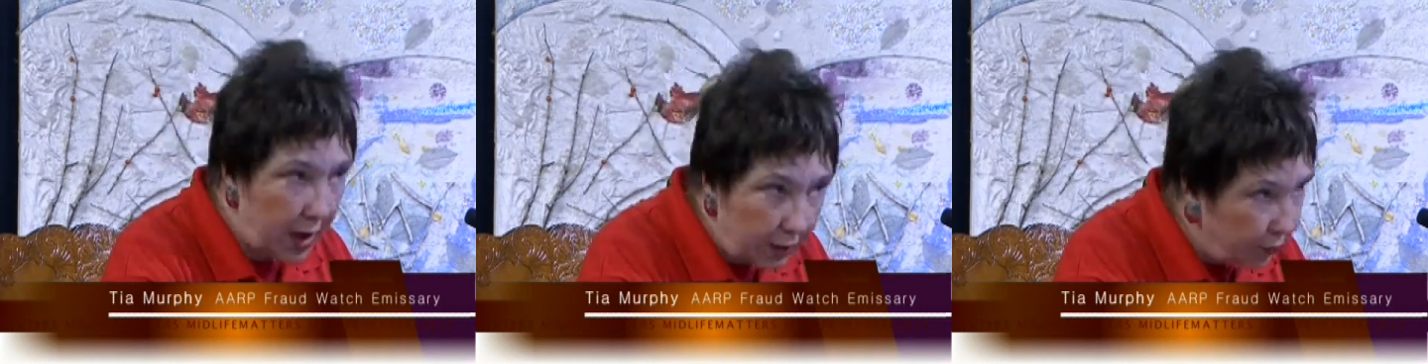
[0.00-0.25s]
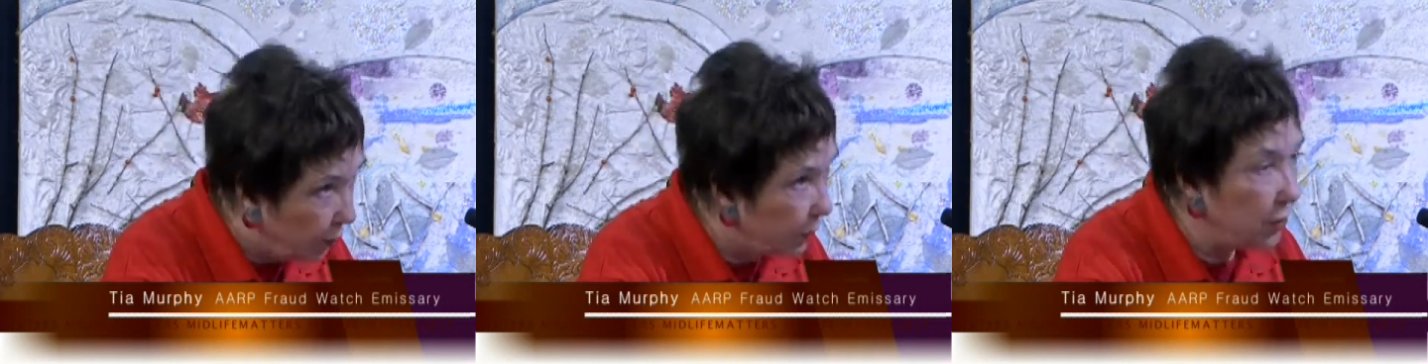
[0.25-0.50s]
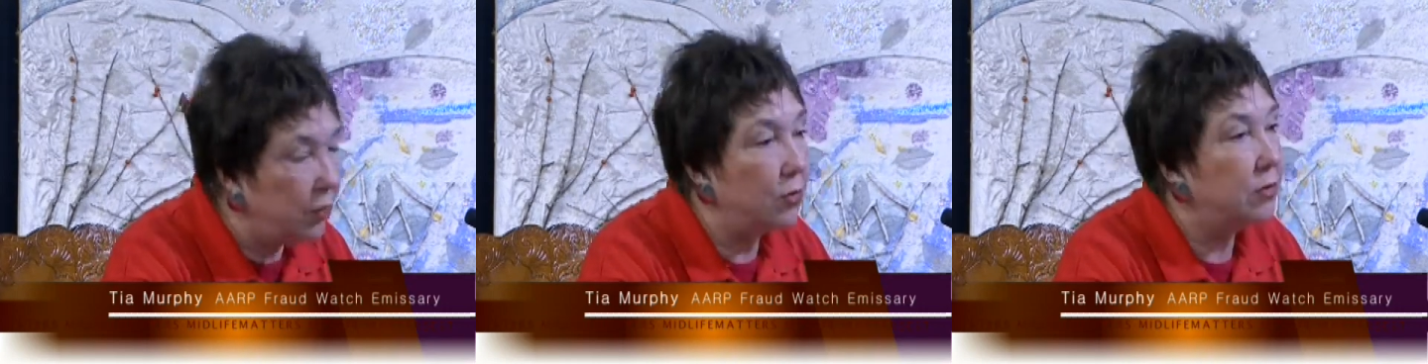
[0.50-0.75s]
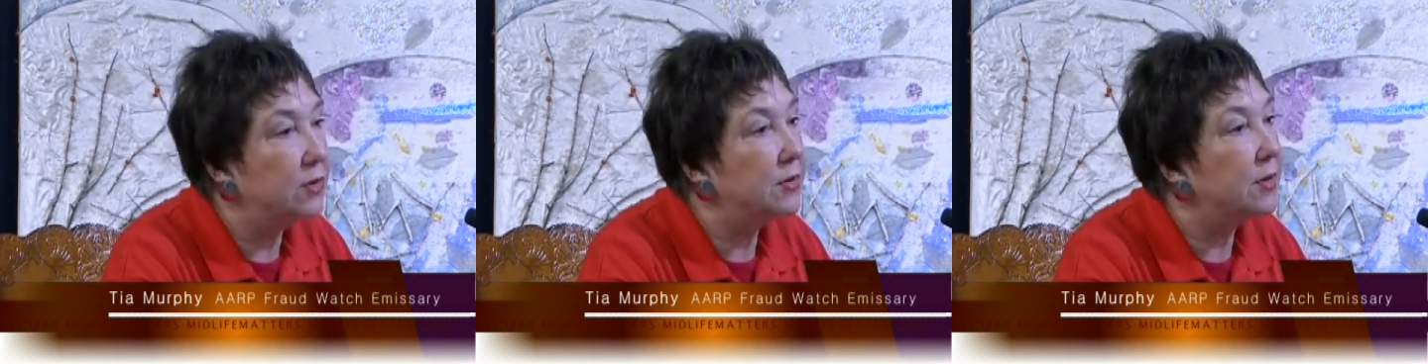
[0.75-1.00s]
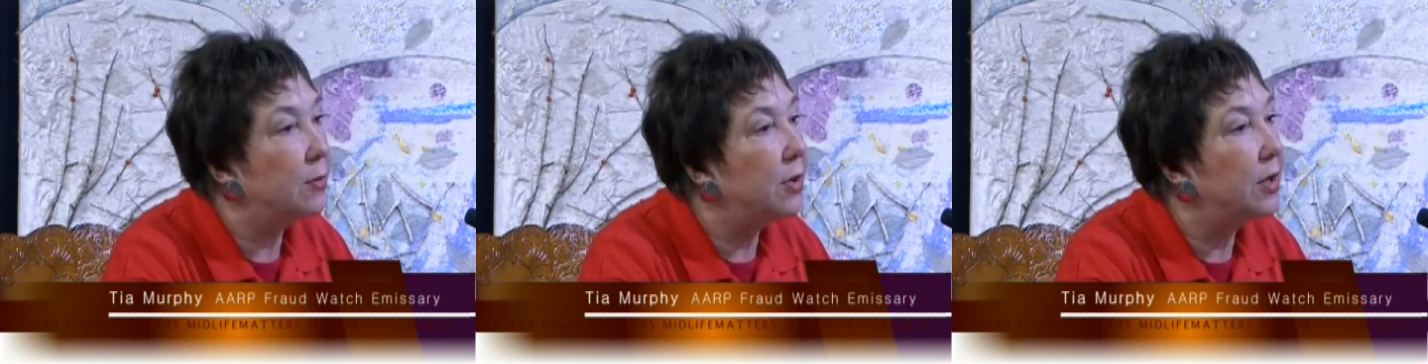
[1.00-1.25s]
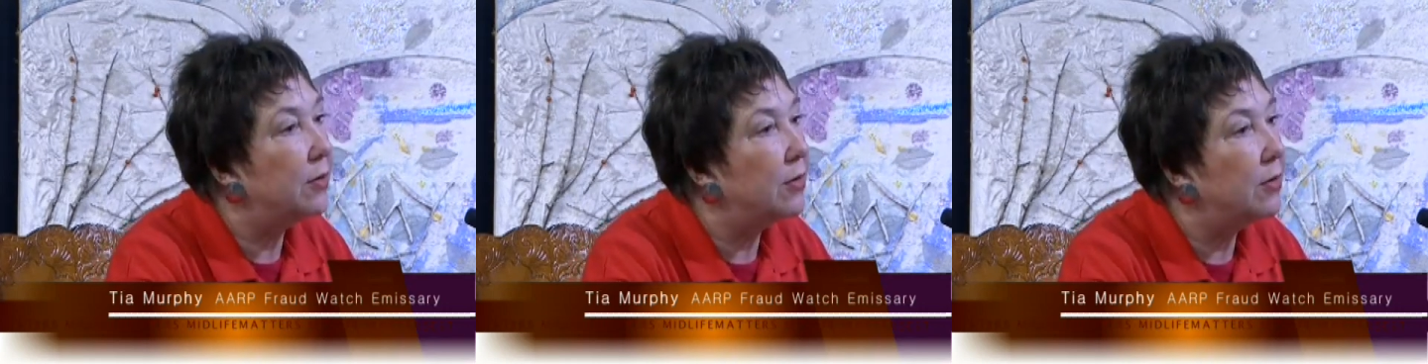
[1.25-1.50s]
ever do to
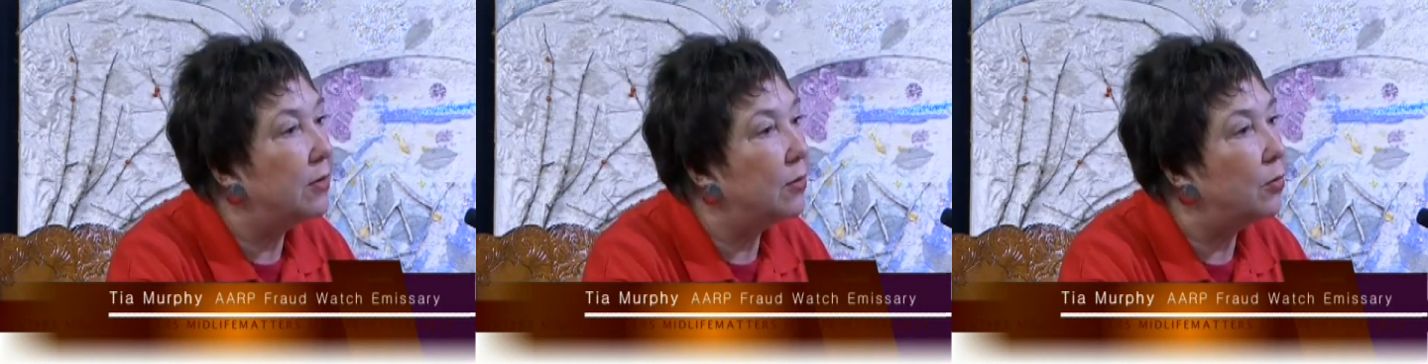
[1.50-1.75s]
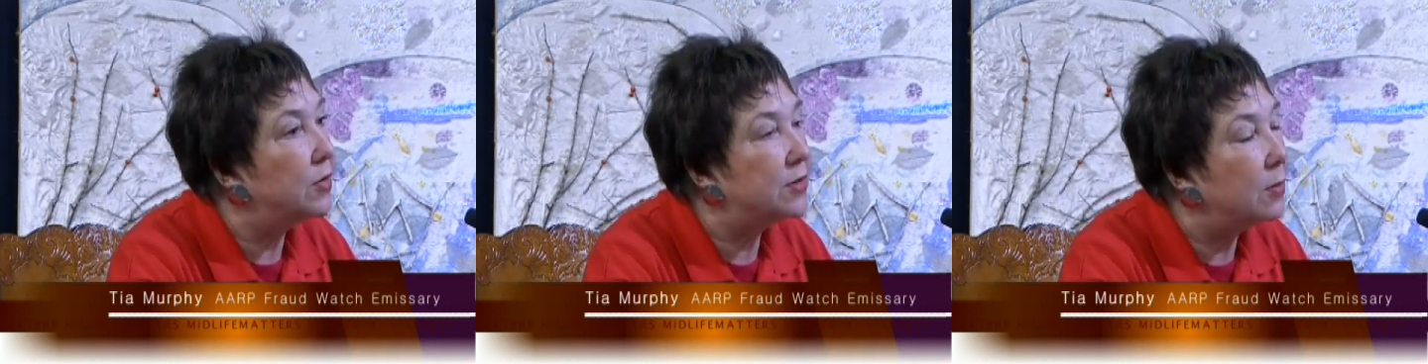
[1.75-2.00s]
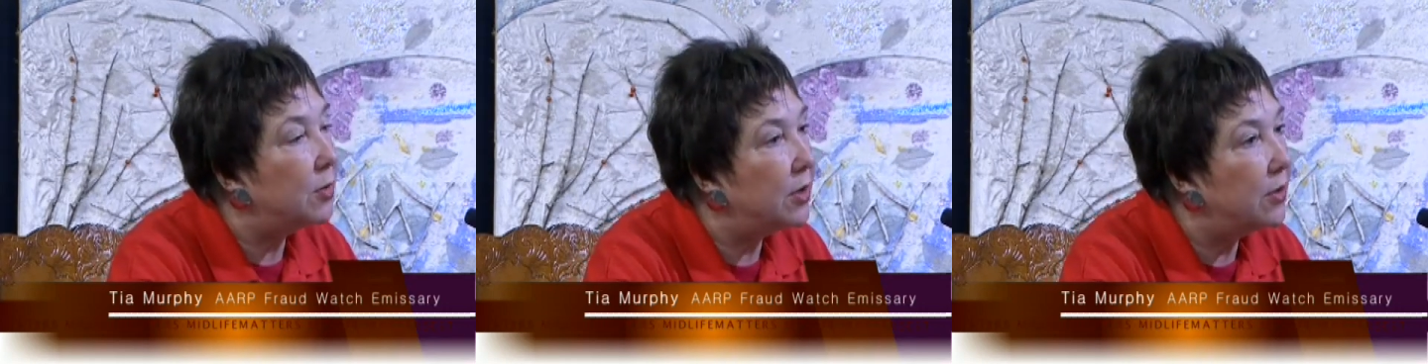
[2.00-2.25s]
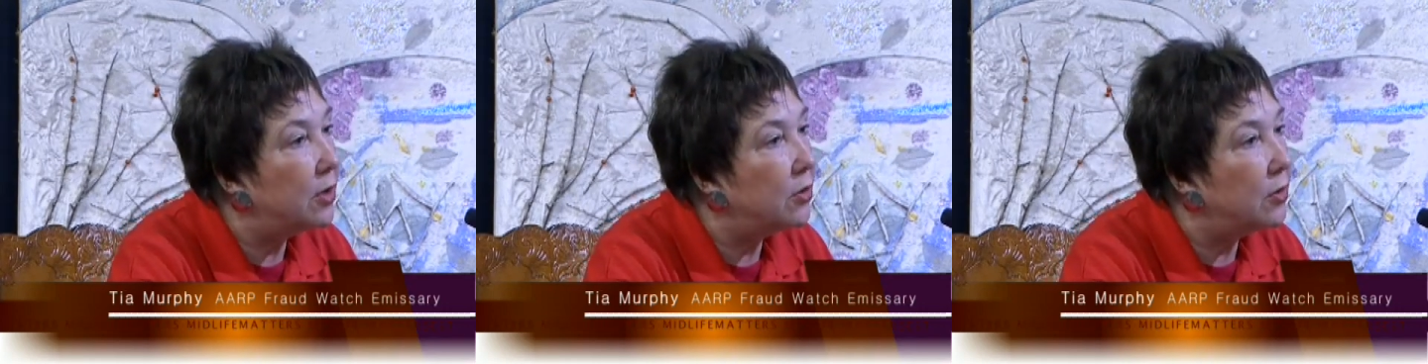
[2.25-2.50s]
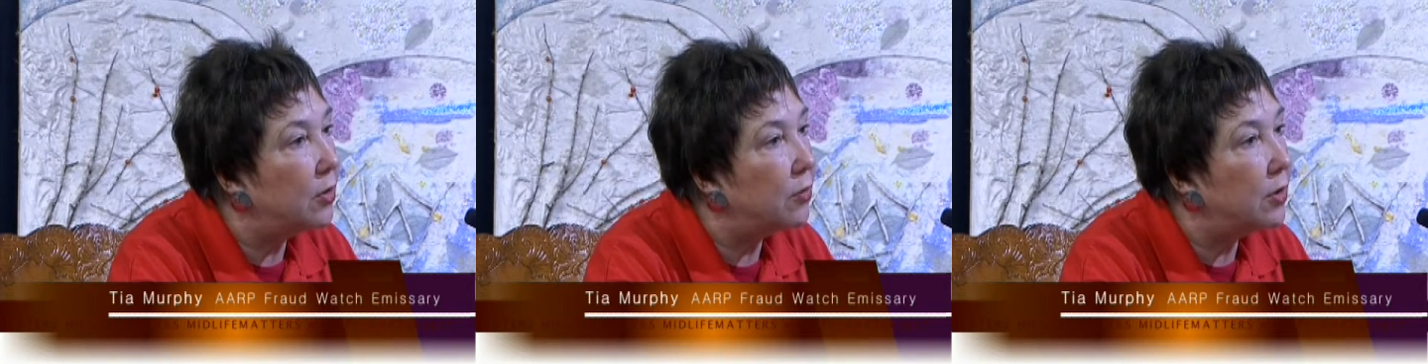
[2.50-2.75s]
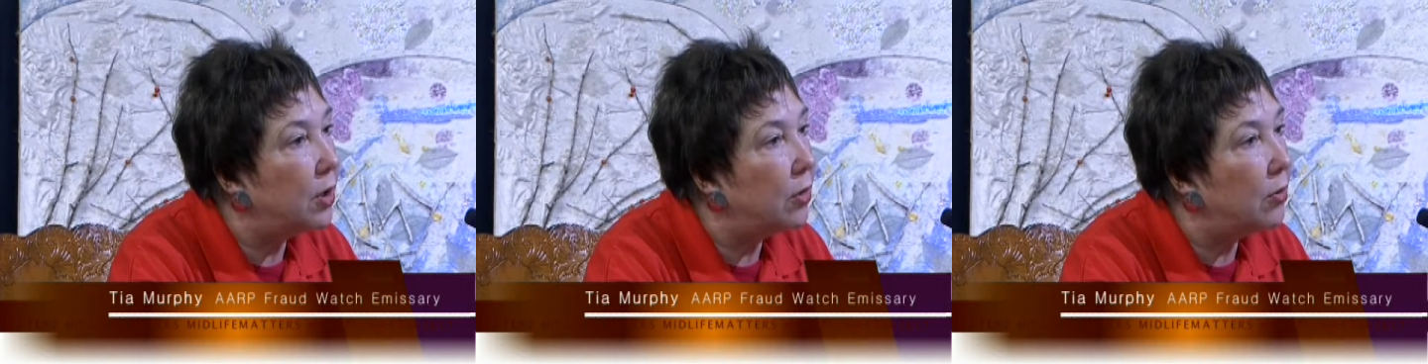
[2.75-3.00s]
somebody with somebody that you
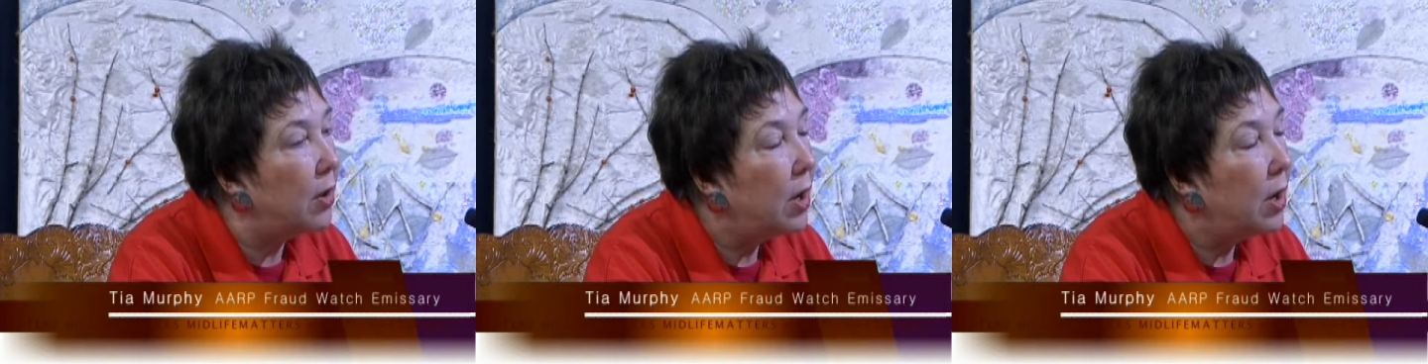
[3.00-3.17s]
don't know.